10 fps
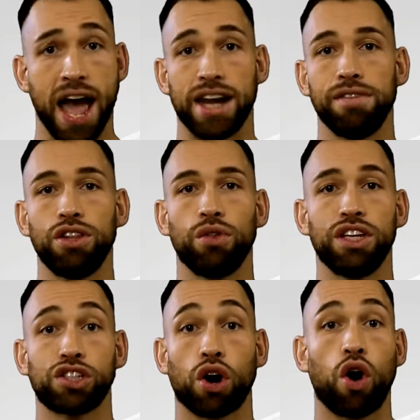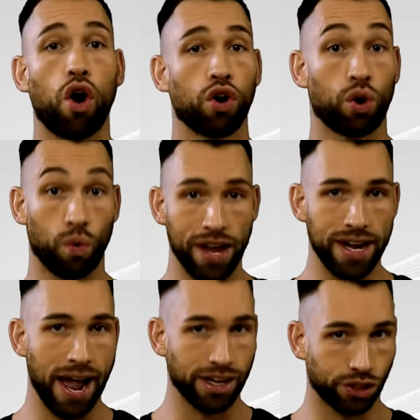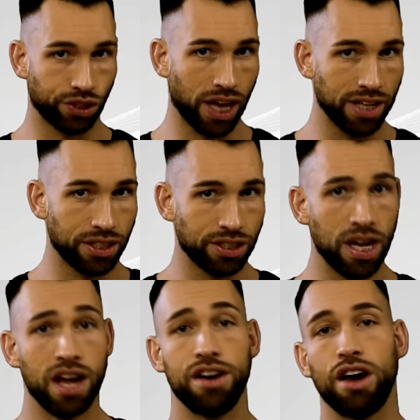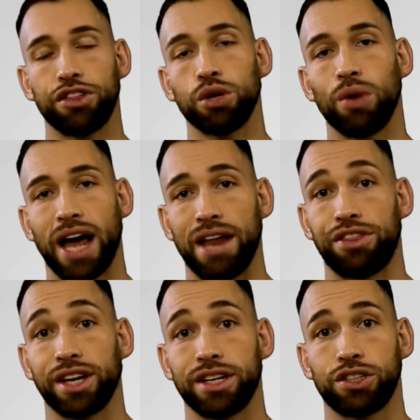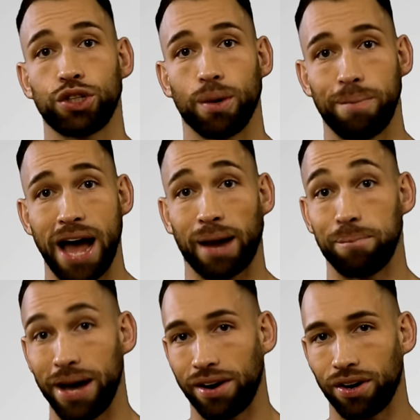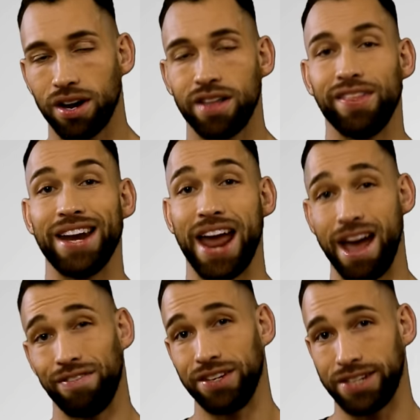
And even though these are all great exercises, nothing will add thickness to your back better than heavy